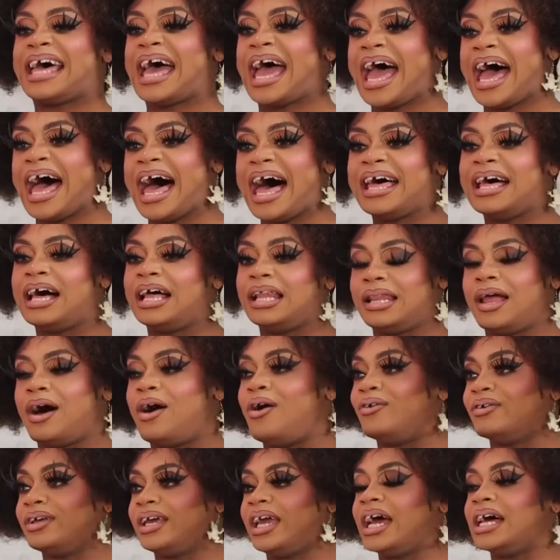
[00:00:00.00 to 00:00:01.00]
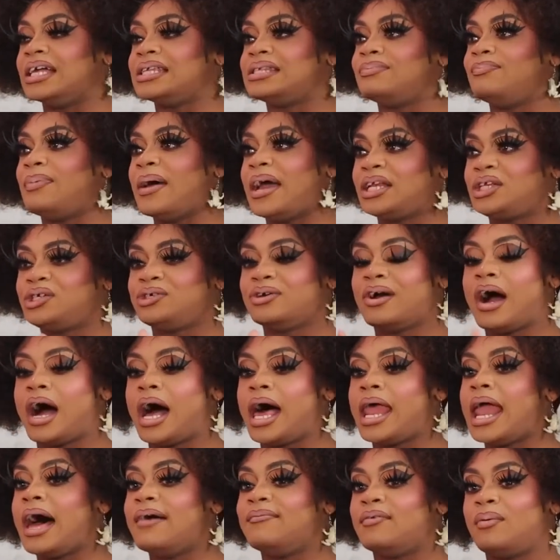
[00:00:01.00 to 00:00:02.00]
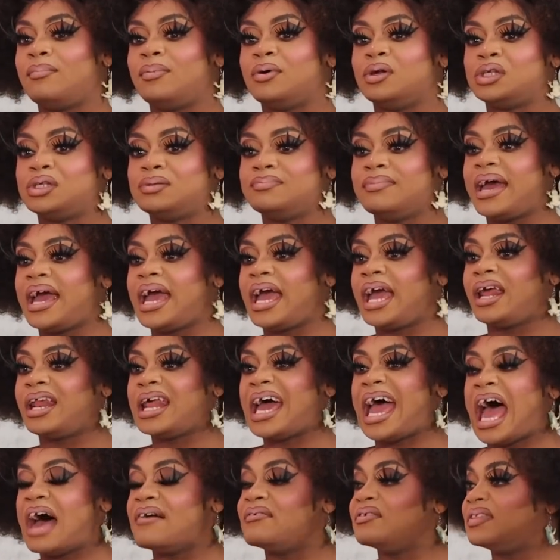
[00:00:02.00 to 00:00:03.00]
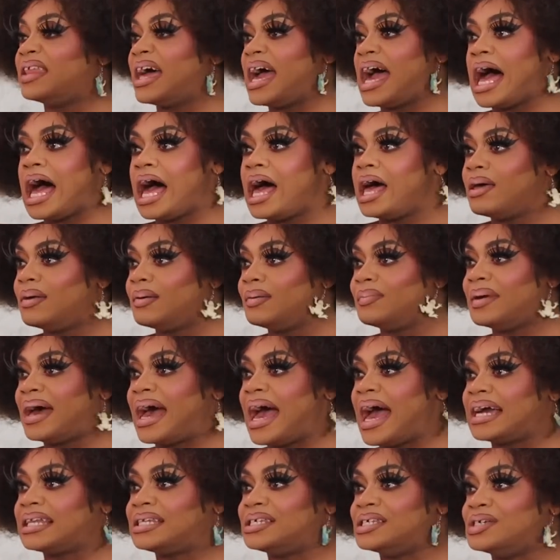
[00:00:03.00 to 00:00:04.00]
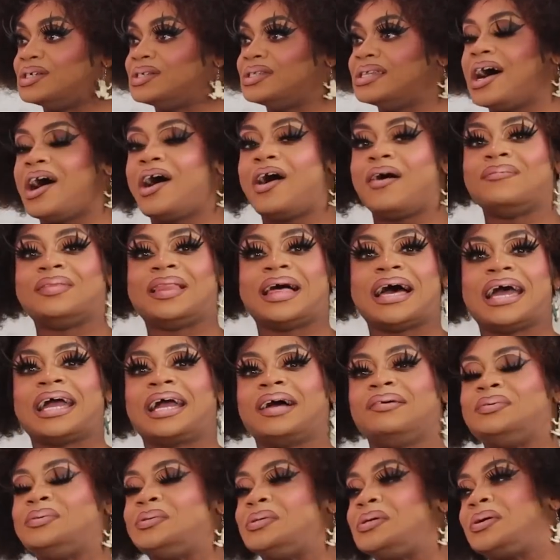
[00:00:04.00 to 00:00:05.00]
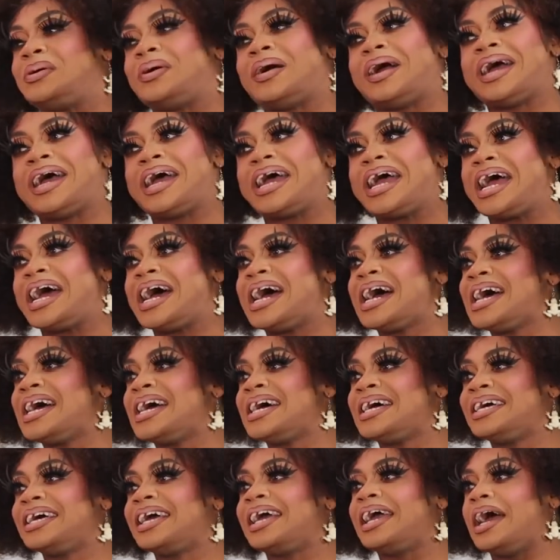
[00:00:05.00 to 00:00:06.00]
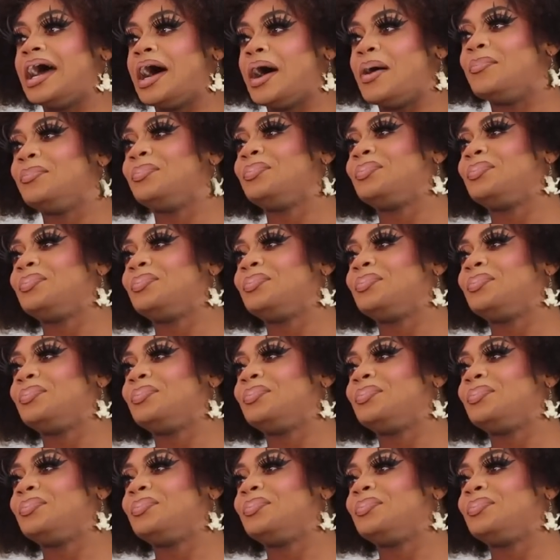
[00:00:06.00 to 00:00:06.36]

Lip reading: that alone, yes. Patreon, I've almost made half of that back too, so I'm like, I'm doing great. Yeah.